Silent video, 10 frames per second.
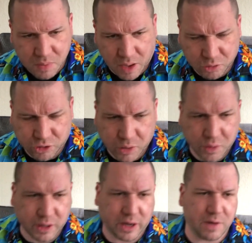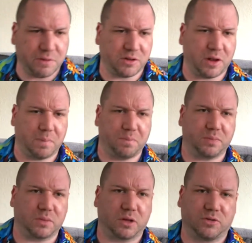I was trying to work out if there's a
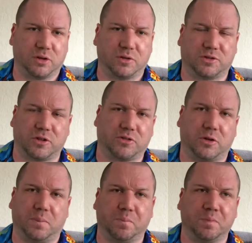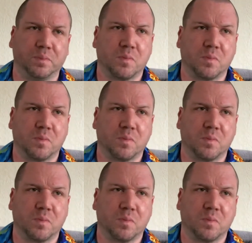sort of subtle,